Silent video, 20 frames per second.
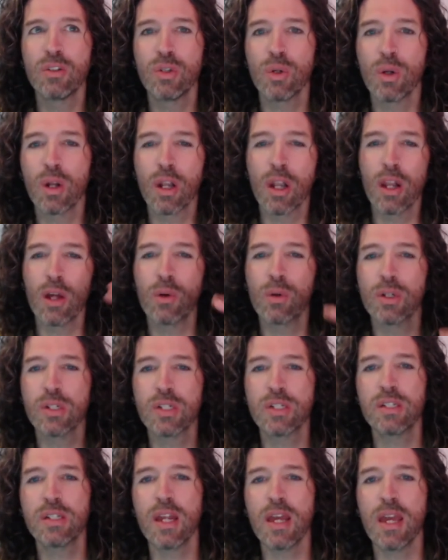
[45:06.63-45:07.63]
to a lower
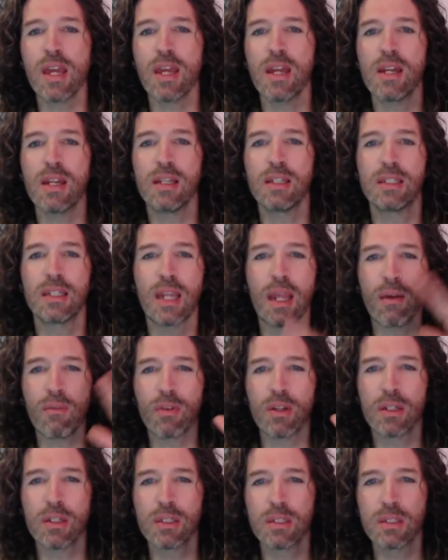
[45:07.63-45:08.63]
state is
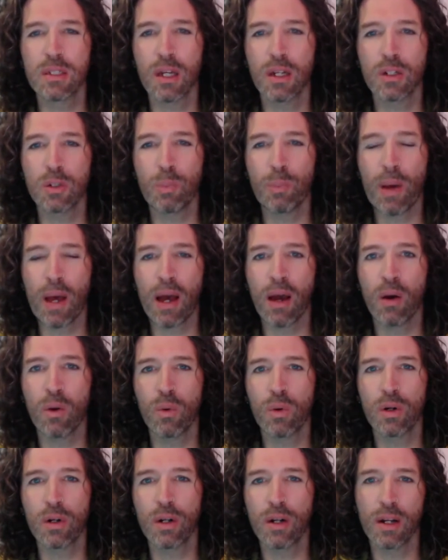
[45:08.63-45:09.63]
given such
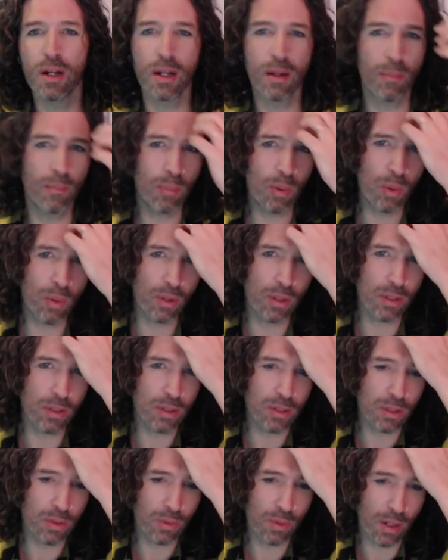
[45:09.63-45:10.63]
power and
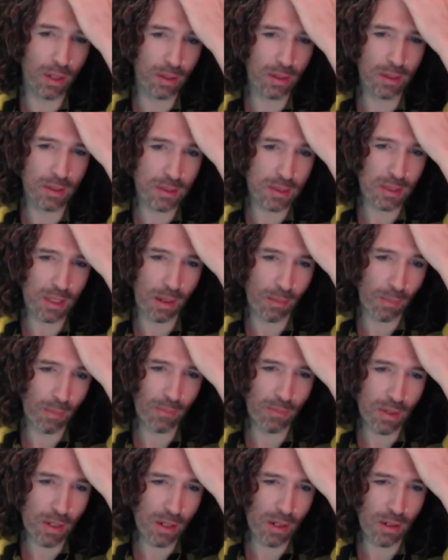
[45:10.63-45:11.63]
importance around this time
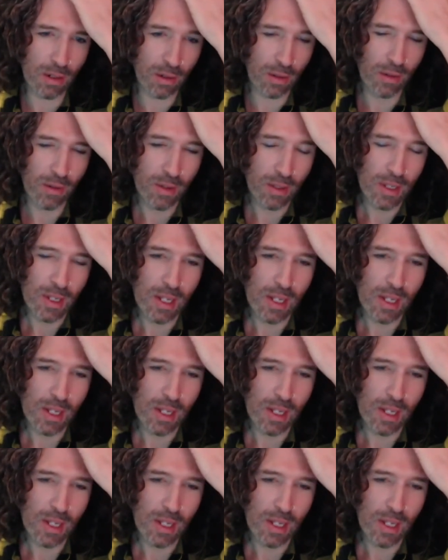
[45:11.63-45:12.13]
of year.